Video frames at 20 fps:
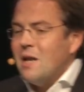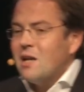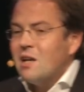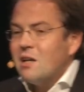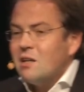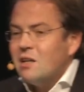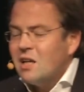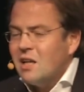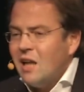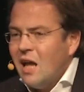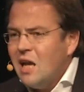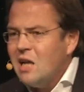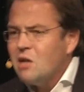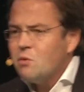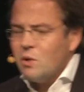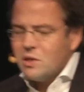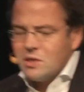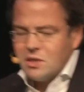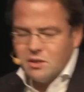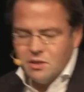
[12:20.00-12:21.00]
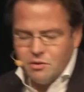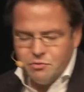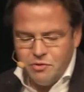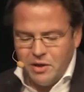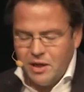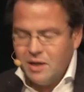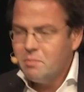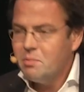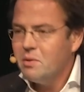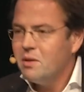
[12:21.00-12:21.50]
The client was a
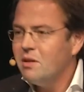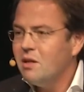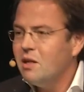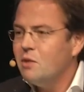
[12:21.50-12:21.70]
developer.